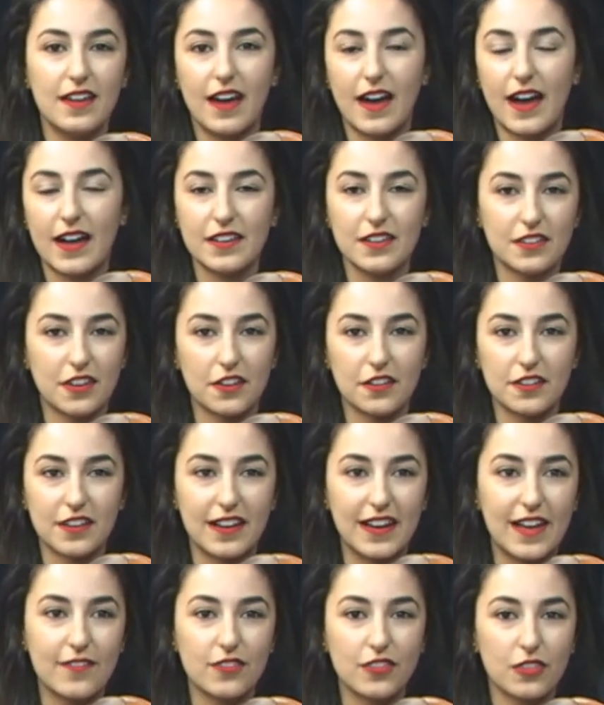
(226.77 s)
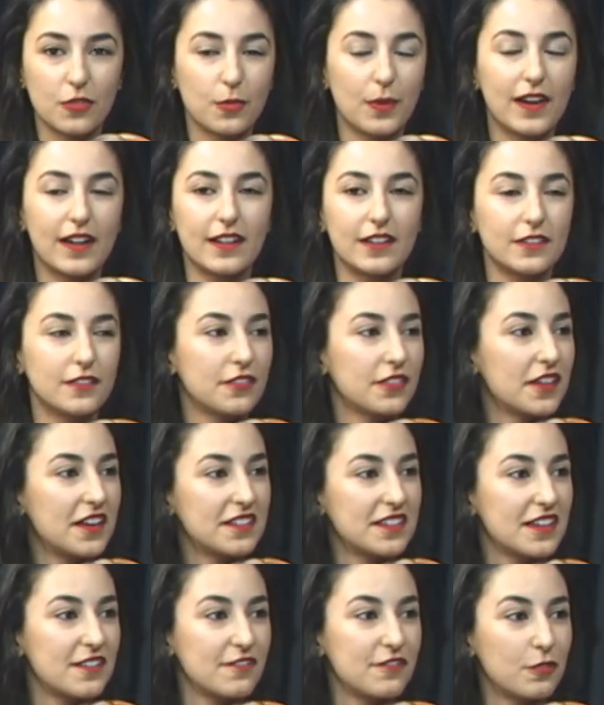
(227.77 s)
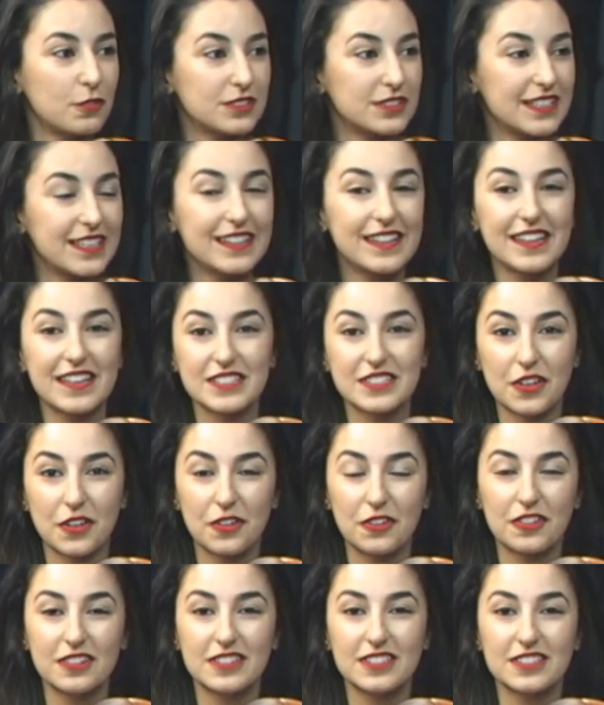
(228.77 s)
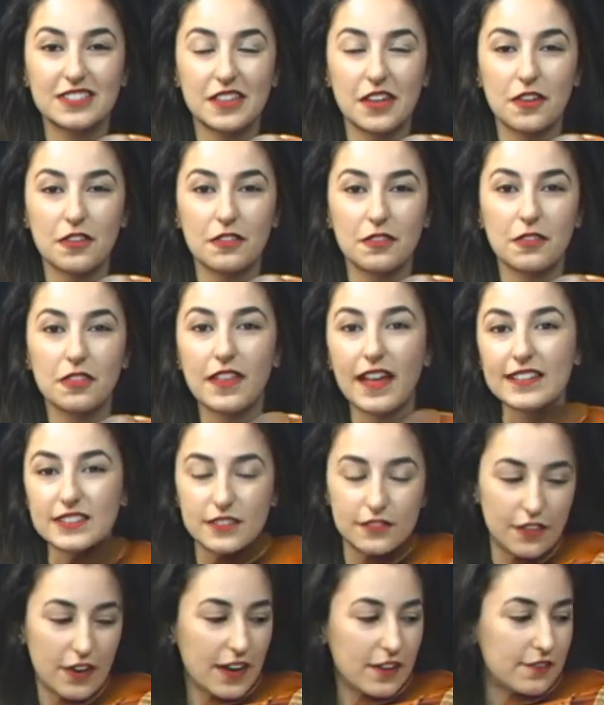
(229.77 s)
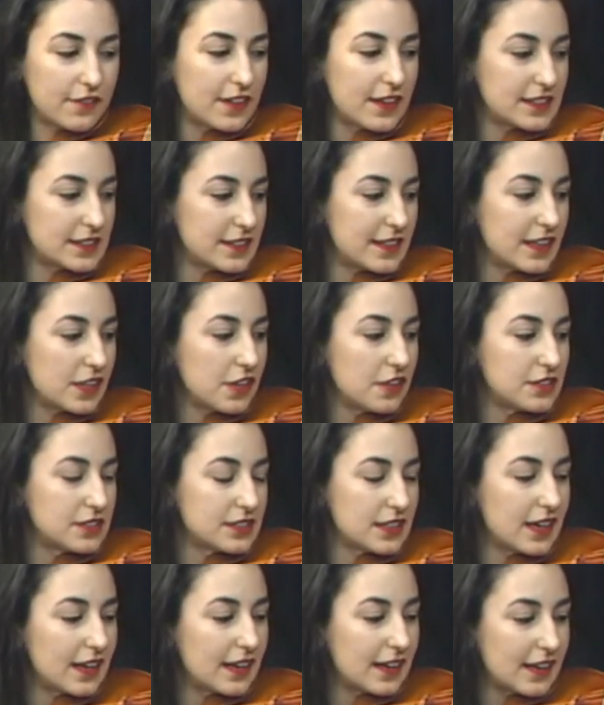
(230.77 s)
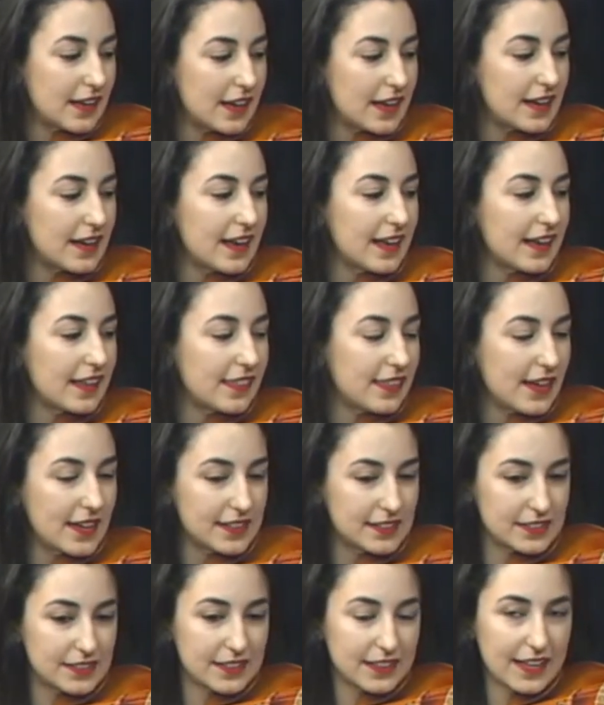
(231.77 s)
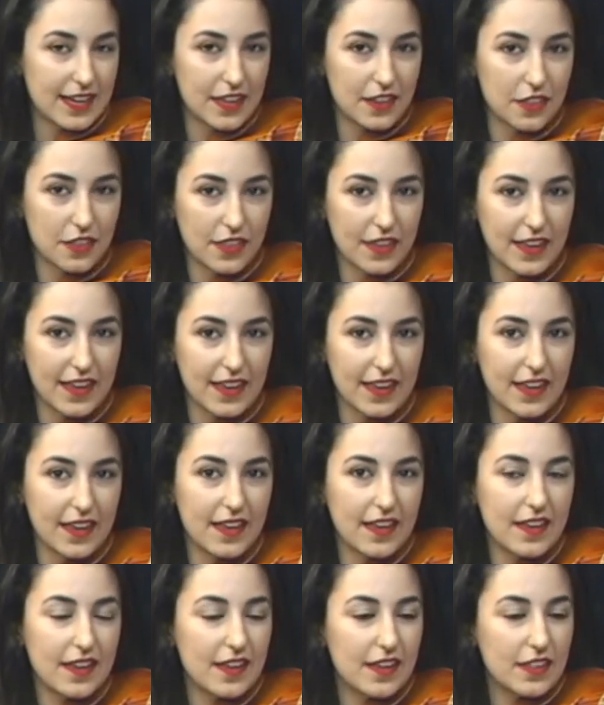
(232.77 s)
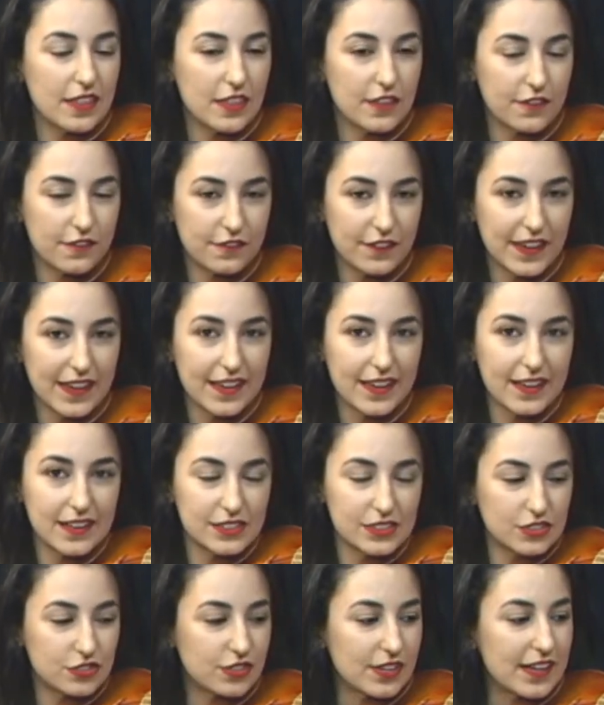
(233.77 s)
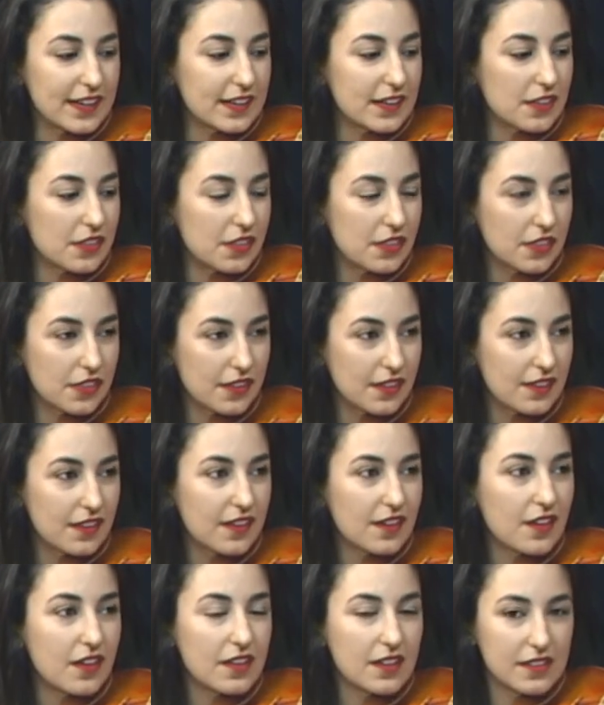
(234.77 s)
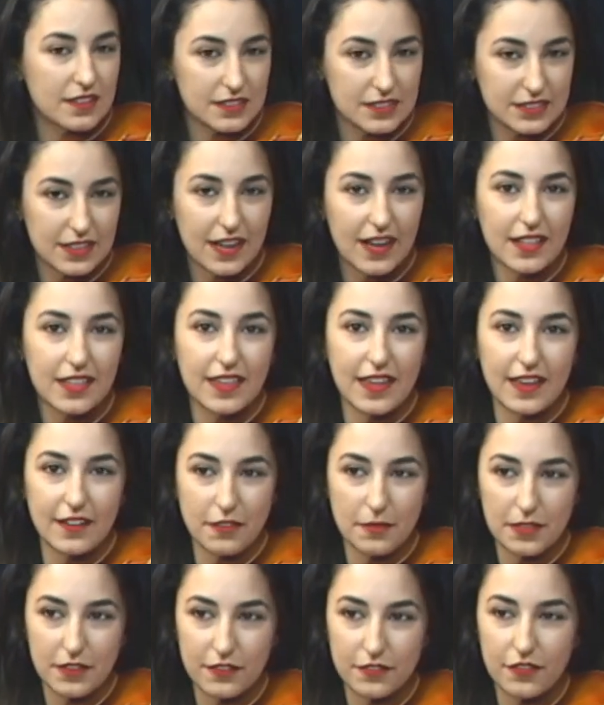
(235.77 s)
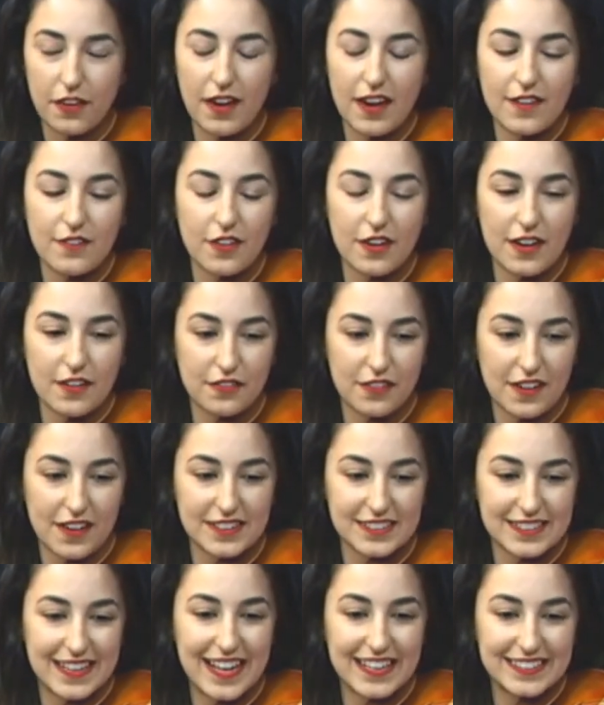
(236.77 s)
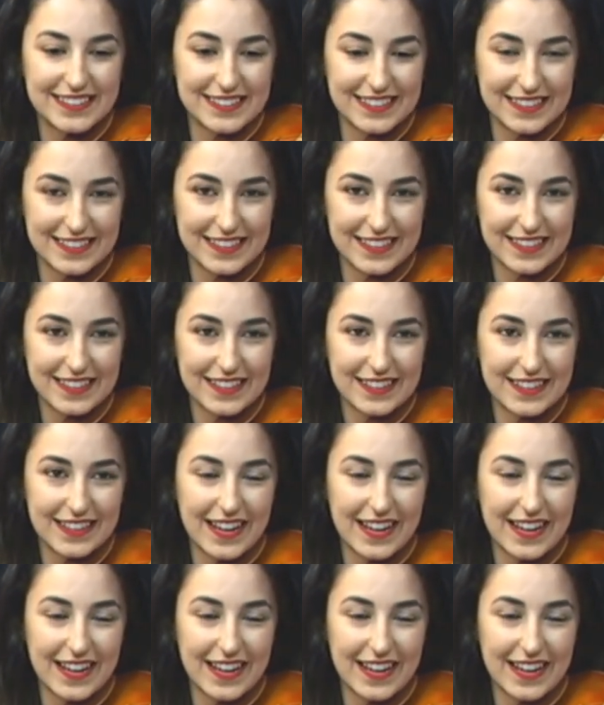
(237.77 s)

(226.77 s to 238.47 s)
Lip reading: 11, 12, 13, 14 years old. So that's the very first thing you start learning, and that's to get the finger strength starting from the very, very first lesson.